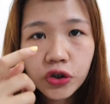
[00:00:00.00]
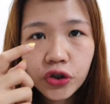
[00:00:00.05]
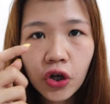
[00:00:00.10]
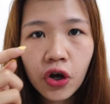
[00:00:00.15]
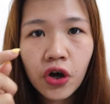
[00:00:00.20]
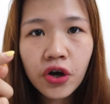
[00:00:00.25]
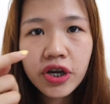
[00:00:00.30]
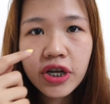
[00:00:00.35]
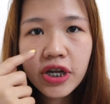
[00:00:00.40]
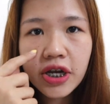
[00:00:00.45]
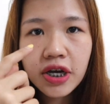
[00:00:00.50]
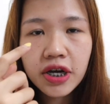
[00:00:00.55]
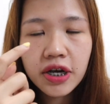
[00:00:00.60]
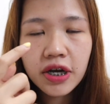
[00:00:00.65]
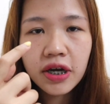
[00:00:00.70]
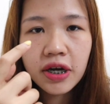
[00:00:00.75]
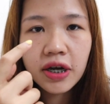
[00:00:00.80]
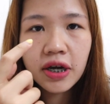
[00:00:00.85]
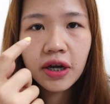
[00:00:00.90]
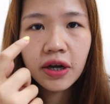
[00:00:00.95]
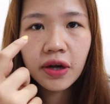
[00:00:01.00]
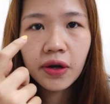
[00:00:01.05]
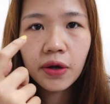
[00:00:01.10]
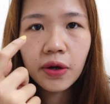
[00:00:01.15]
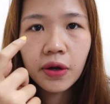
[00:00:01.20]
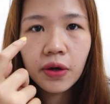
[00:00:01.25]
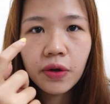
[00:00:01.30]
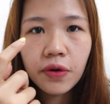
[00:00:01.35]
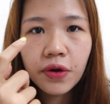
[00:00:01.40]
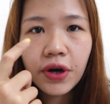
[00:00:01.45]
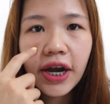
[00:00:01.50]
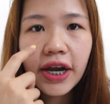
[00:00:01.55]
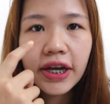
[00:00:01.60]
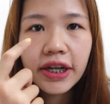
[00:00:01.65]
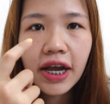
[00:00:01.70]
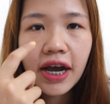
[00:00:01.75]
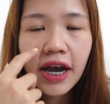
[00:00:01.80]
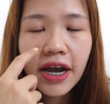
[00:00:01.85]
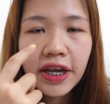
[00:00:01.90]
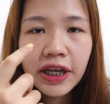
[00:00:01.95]
so the
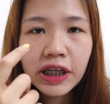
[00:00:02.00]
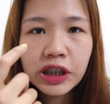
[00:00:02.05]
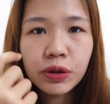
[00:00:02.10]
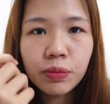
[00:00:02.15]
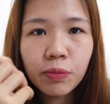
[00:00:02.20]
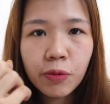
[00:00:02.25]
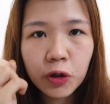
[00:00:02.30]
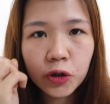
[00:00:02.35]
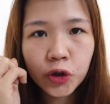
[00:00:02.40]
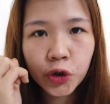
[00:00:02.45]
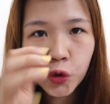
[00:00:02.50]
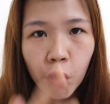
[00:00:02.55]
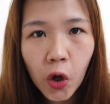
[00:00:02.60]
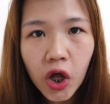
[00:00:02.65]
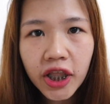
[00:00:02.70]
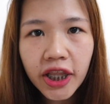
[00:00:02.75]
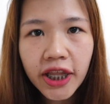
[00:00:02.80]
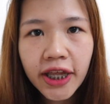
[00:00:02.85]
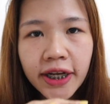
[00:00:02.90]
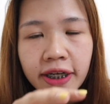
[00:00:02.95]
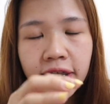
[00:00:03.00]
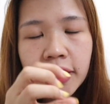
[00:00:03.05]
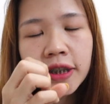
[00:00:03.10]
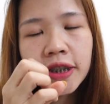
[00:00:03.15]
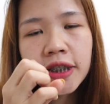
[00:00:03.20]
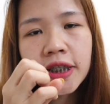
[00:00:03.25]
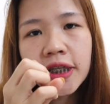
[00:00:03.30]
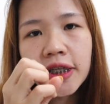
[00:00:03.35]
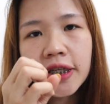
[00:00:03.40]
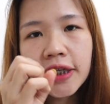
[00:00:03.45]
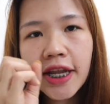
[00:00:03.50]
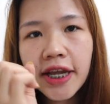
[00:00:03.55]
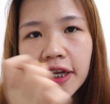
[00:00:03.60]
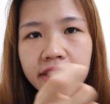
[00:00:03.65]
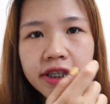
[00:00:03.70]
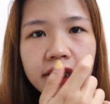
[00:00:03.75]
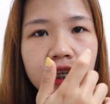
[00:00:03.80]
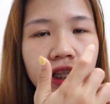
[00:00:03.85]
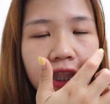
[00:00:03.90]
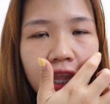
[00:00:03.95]
right eye is more swollen
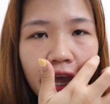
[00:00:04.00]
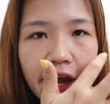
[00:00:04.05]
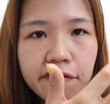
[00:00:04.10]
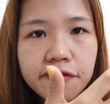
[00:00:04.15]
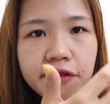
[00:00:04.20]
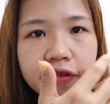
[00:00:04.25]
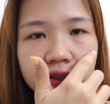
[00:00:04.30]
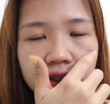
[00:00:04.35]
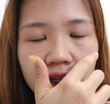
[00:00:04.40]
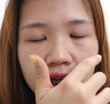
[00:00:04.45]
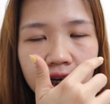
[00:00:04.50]
than the left